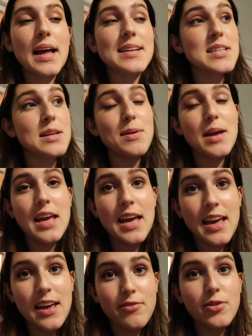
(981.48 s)
it's gonna be
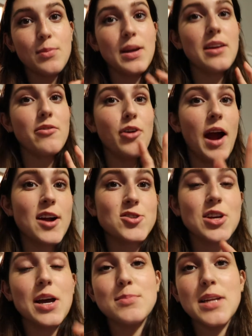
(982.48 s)
it for me for
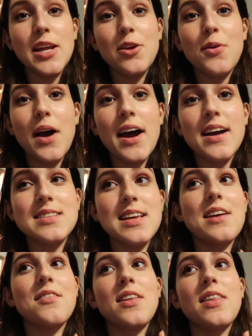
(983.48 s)
actually updating you guys
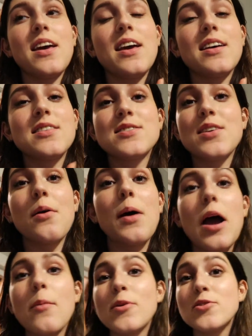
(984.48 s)
and everything. So I
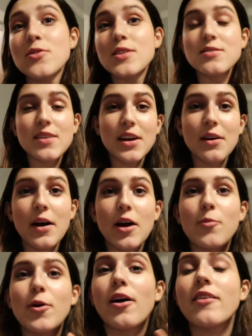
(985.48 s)
hope you enjoyed this video. I
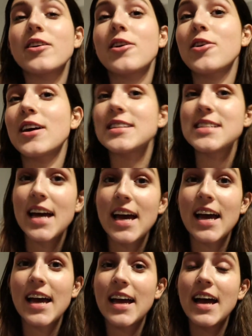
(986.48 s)
hope you're all having a great
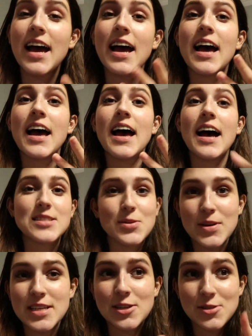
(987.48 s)
day. As
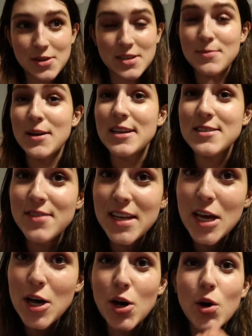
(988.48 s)
always, I'll see you guys in my next
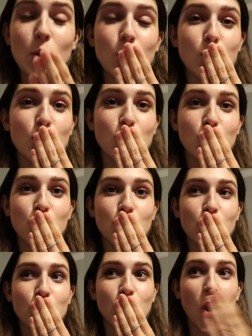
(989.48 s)
video.
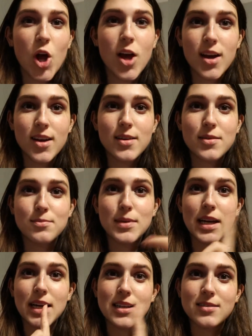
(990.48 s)

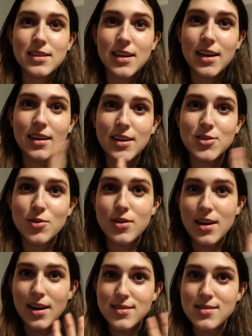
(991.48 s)
But enjoy
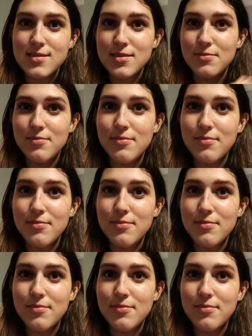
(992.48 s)
the next